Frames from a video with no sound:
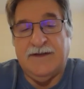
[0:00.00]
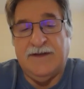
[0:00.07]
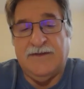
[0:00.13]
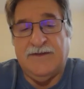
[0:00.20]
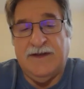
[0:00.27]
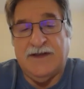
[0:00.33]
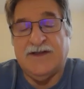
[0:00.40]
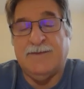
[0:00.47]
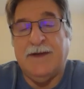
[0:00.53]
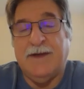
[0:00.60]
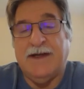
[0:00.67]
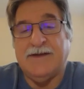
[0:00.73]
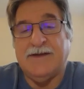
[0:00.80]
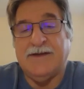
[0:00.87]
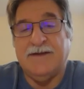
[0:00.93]

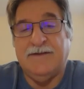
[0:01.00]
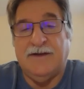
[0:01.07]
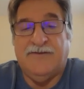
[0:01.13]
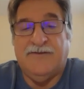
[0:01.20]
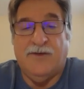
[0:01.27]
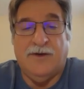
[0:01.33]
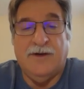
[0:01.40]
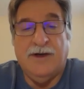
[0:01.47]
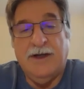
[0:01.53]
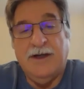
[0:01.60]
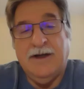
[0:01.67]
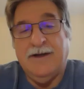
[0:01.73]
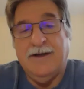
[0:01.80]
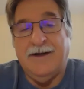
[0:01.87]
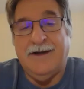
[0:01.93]
expense, and therefore
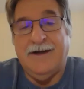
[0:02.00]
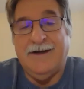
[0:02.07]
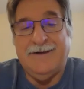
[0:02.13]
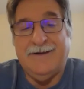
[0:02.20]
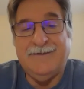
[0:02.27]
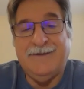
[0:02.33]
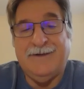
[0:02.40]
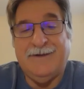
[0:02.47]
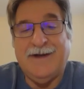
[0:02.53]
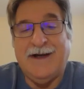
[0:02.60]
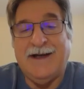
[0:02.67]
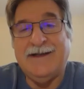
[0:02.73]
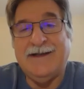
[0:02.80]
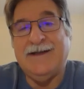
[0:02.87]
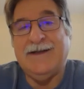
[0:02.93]
they're
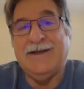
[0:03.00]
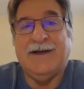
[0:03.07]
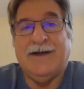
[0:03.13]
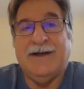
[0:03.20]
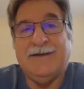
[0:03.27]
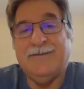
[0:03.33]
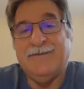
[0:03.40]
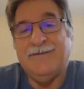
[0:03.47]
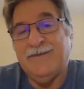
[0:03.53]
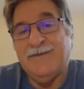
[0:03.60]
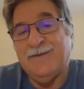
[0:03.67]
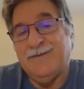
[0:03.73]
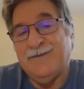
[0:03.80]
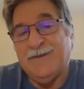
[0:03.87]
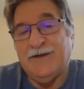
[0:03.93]
not in
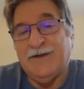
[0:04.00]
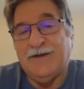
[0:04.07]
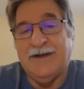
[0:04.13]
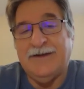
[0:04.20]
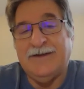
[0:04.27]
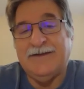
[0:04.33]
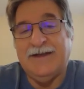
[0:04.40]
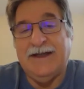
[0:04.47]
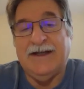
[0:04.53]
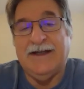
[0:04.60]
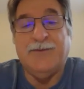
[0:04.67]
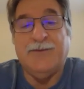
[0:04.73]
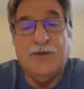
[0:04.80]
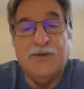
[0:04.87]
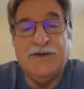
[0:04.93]

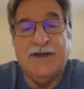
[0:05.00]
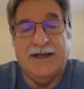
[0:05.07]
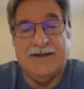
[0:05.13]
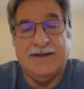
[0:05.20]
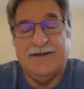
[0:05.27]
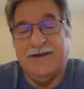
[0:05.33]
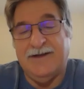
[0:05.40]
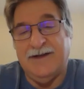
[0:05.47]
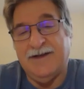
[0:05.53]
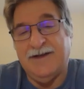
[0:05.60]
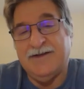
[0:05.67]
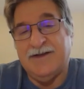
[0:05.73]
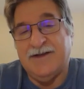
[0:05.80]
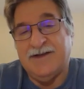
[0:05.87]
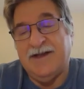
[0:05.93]
a mood yet
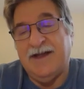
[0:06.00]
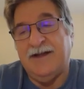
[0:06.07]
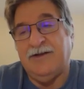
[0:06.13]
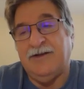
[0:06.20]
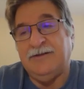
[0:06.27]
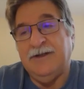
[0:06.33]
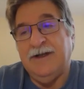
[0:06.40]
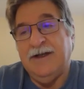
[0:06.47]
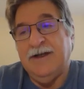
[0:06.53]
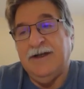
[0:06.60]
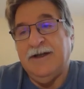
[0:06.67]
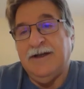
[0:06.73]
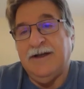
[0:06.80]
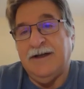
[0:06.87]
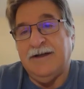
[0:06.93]
to settle.
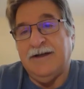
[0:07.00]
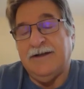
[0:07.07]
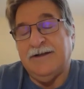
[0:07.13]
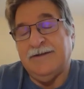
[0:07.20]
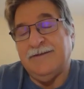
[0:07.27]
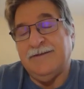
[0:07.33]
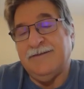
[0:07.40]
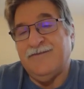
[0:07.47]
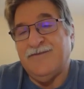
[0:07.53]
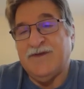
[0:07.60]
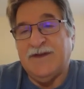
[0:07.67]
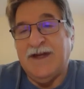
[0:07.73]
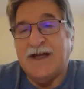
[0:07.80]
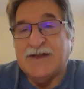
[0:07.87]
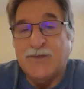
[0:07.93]

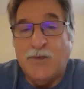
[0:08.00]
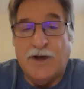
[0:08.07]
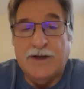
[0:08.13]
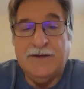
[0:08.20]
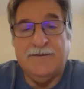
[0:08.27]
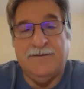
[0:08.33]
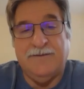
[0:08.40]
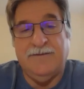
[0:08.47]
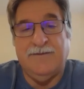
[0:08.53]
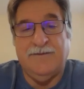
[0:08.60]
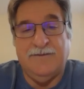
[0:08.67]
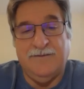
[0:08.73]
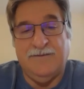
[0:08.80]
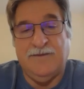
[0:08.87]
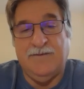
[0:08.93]
So that's one
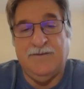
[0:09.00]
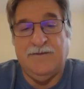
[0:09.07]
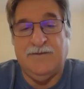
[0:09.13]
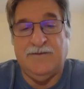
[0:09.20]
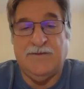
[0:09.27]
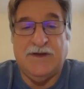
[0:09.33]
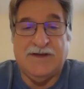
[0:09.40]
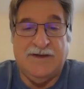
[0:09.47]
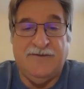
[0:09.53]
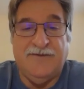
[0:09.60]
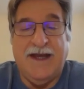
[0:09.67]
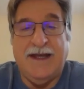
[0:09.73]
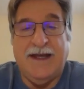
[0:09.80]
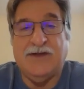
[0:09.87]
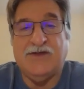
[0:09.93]

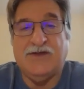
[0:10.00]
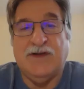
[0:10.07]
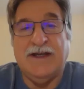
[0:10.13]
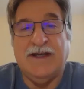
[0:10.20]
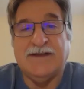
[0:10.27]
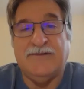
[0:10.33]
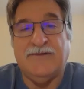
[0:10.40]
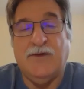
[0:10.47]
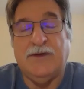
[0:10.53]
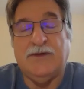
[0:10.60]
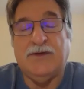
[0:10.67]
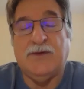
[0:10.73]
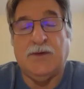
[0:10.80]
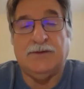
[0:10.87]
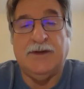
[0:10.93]
disadvantage, I guess, of going
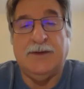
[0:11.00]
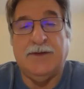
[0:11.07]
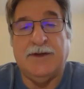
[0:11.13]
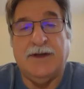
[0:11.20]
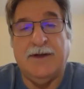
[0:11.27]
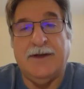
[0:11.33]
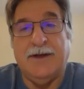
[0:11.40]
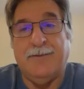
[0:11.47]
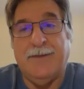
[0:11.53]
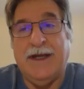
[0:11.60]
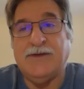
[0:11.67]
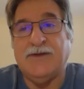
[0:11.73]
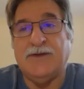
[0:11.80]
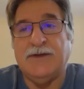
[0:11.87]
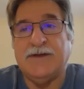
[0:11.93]
too early. But a
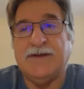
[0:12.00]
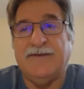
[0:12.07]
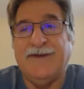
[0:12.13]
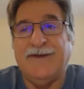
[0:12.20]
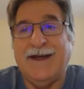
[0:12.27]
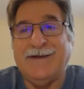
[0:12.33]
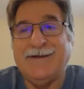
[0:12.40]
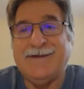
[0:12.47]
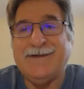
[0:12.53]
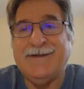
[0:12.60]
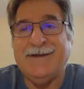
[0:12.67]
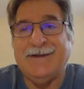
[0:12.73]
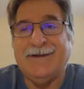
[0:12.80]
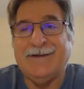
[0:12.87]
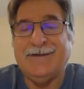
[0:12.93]
major disadvantage
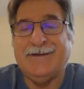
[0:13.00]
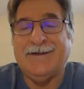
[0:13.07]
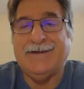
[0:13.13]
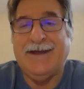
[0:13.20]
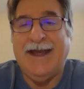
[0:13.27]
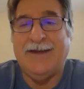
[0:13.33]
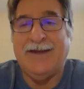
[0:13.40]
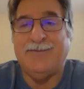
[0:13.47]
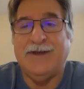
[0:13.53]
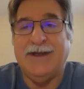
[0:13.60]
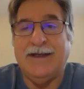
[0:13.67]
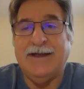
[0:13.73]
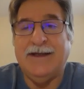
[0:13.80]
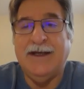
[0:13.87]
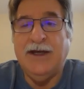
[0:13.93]
can
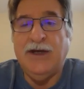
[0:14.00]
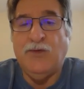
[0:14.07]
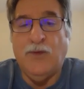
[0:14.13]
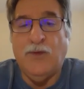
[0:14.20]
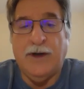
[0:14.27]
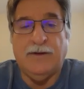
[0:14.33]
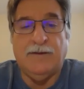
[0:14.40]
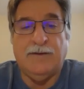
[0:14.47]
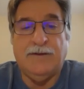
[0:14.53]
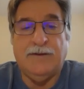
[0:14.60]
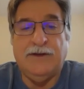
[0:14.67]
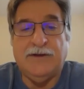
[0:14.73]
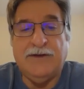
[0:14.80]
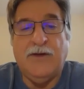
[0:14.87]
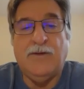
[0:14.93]
be where
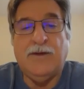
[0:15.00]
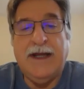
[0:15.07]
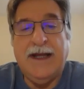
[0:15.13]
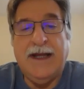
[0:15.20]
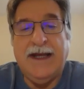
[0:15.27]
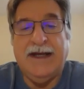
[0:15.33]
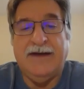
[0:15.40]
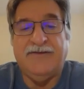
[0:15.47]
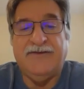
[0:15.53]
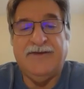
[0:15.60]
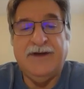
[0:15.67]
you don't have